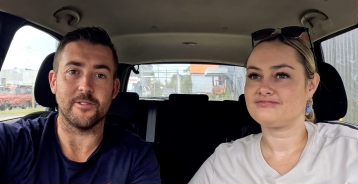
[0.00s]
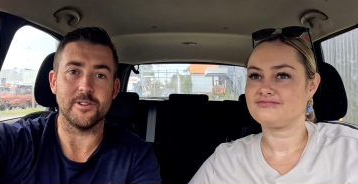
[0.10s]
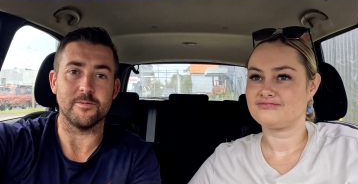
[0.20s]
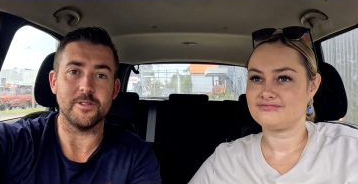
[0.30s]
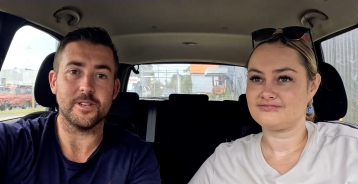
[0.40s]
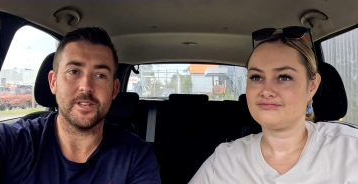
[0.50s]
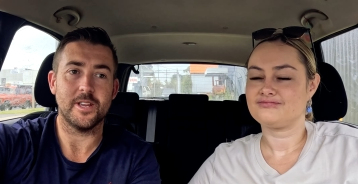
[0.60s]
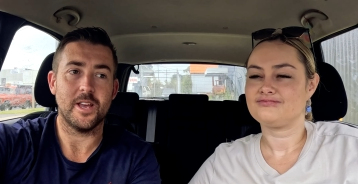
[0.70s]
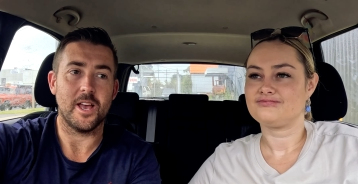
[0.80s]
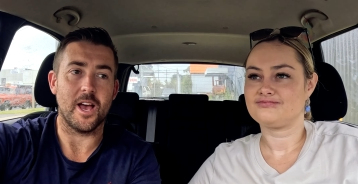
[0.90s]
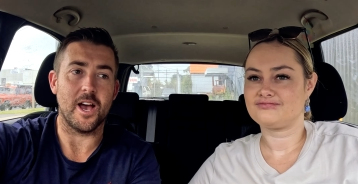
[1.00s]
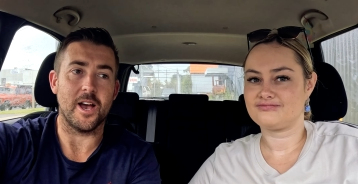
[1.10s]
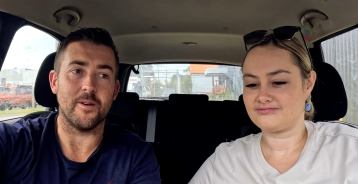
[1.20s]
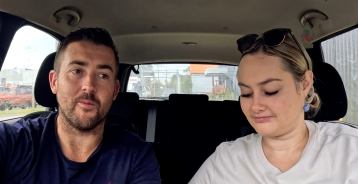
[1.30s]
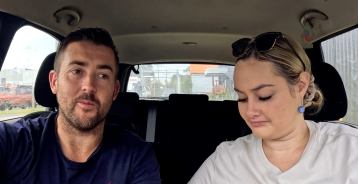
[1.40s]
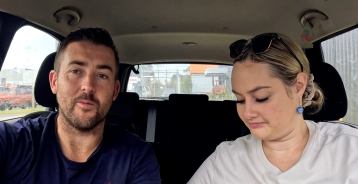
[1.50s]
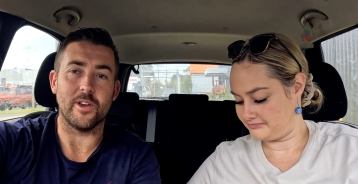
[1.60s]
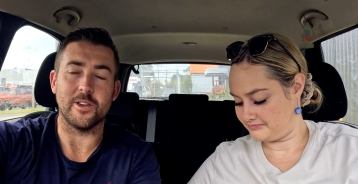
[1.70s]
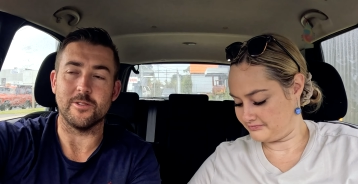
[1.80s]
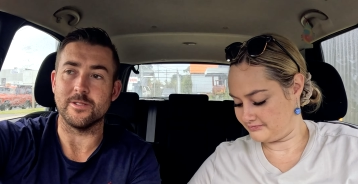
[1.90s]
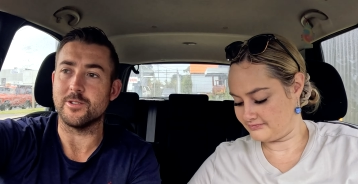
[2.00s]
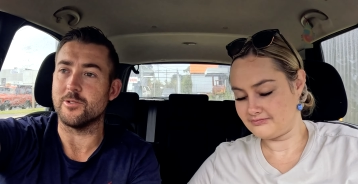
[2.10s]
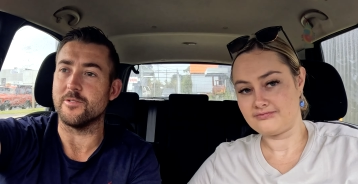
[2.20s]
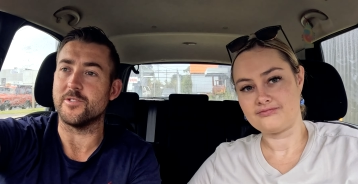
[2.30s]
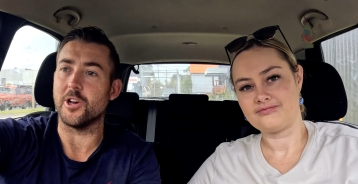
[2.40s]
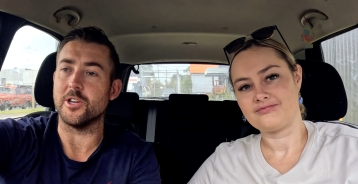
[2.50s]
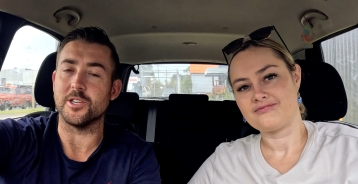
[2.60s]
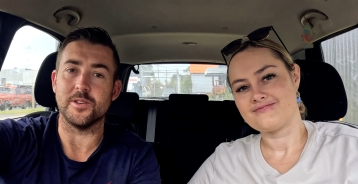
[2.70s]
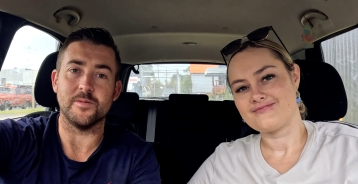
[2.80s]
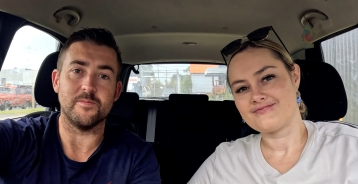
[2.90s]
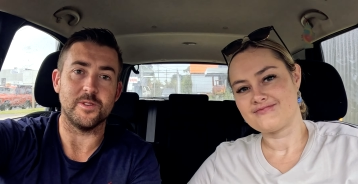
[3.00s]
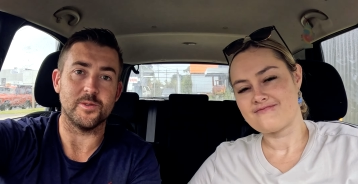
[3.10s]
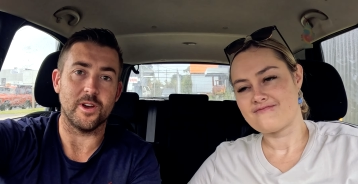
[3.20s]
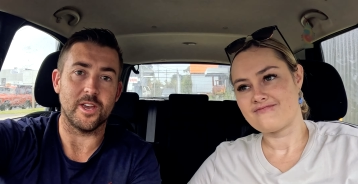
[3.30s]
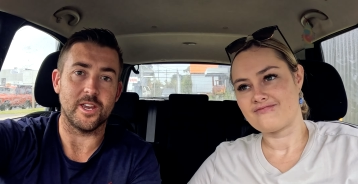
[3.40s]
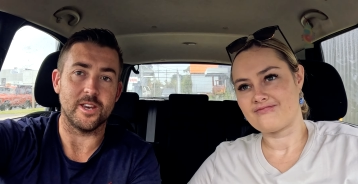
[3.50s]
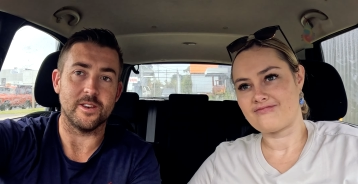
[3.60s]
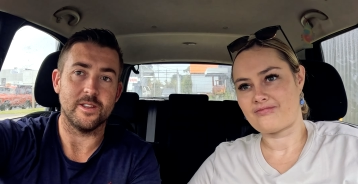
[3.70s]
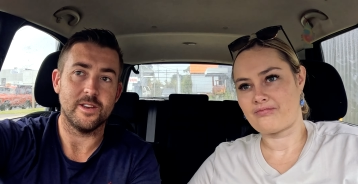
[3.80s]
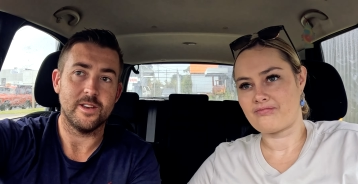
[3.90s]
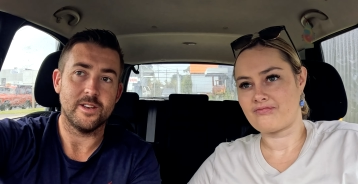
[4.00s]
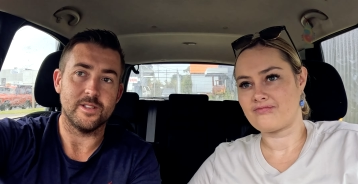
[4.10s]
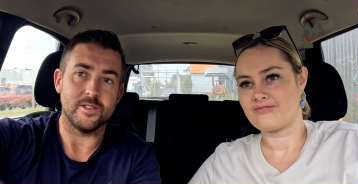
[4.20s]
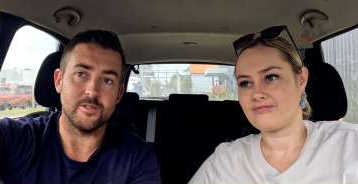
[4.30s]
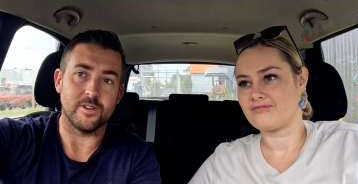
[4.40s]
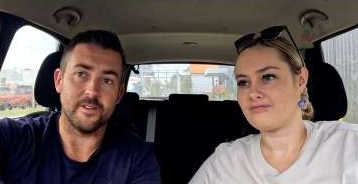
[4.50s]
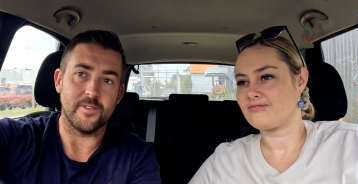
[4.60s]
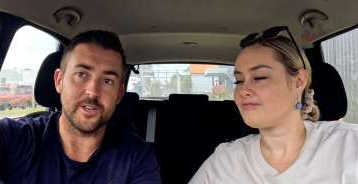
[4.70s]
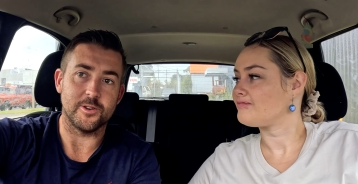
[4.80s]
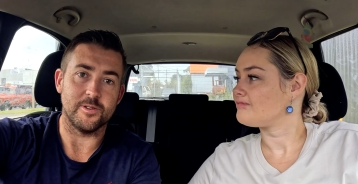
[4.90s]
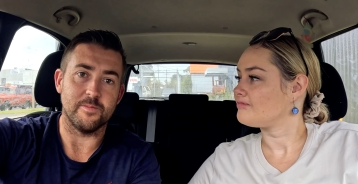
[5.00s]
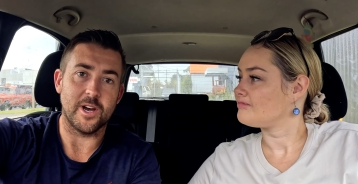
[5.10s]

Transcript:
Speaker 1: Christmas. Um, we could, could have chosen between doing an adventure in